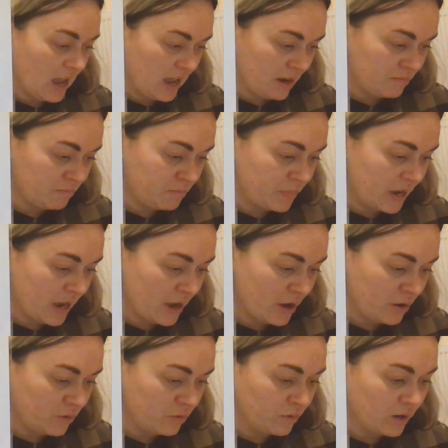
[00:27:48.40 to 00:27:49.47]
and
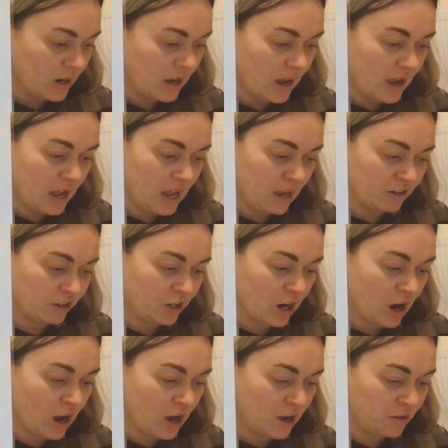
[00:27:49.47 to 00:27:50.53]
bow and
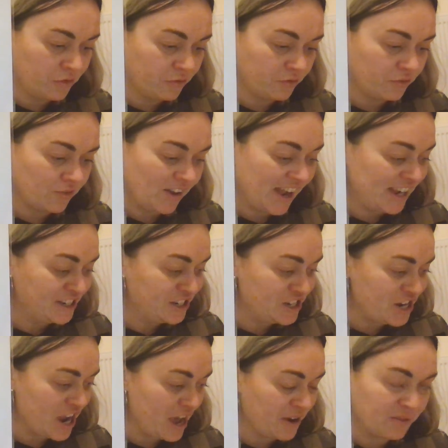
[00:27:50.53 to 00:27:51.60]
cough and
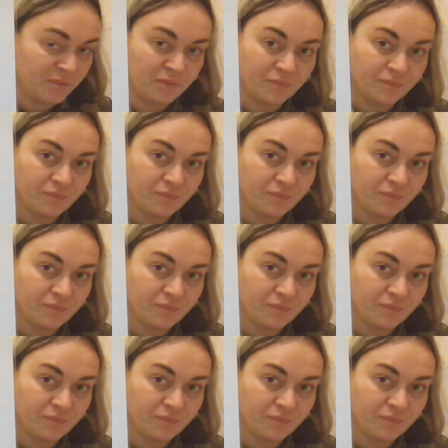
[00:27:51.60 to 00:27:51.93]
dough.